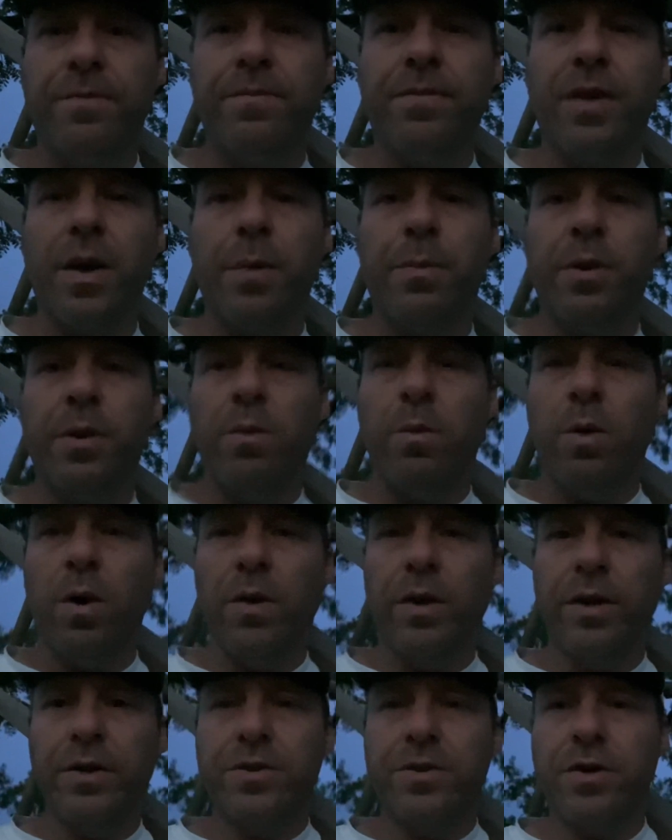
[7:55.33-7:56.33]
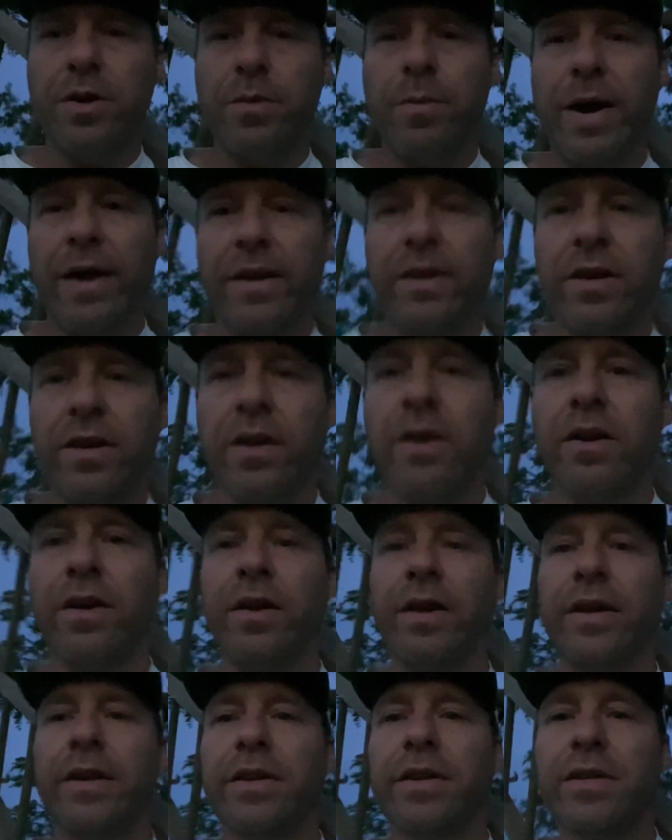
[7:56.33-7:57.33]
up in the walnut tree back here
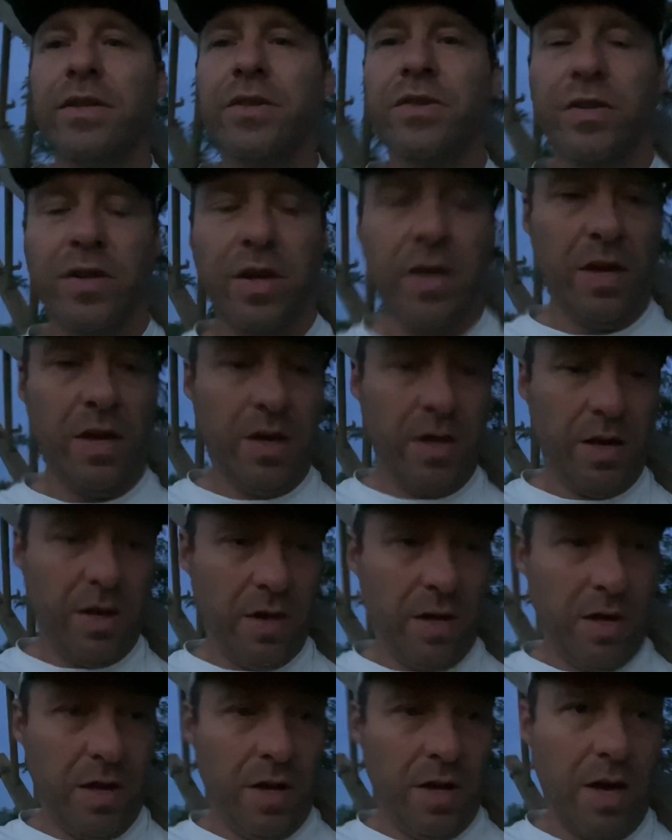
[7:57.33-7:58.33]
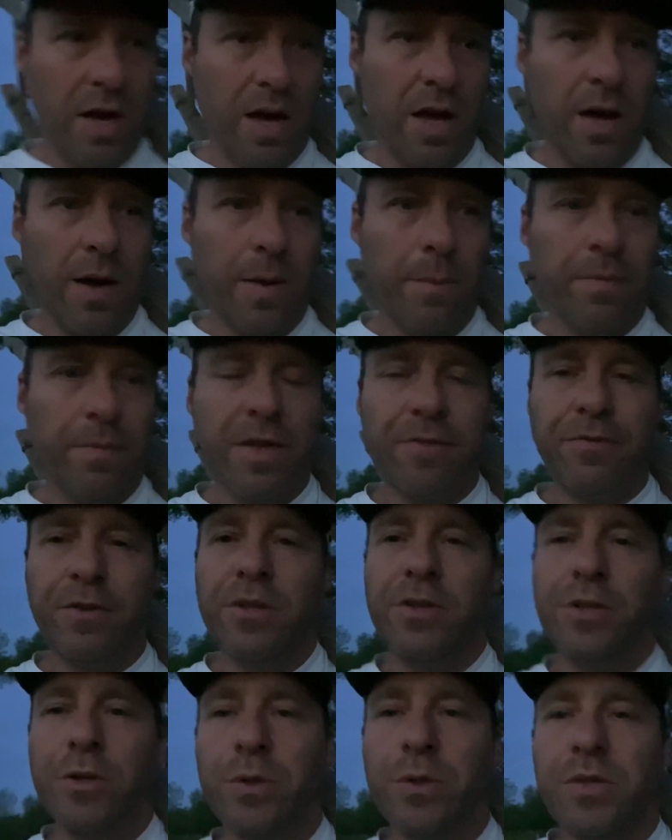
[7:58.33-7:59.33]
is if you
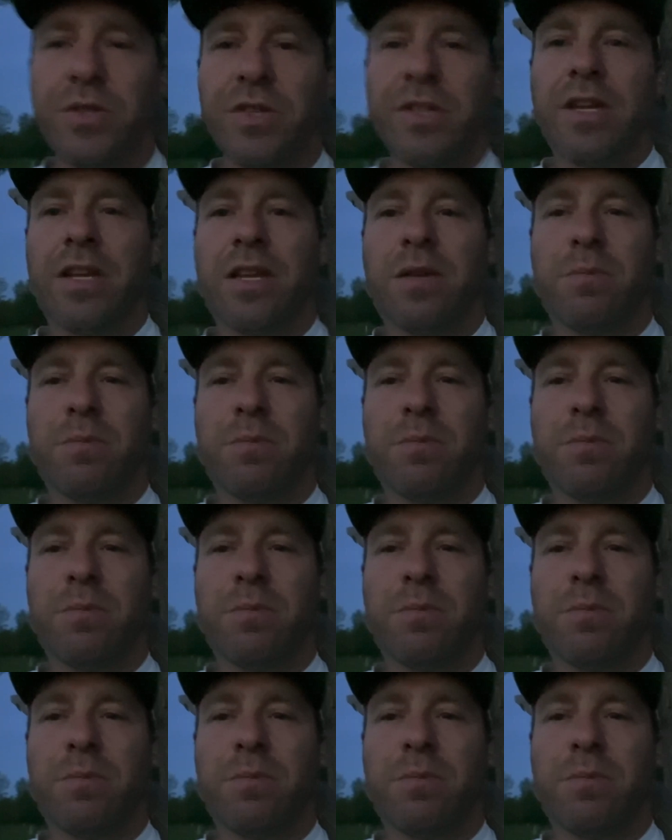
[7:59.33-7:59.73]
do see any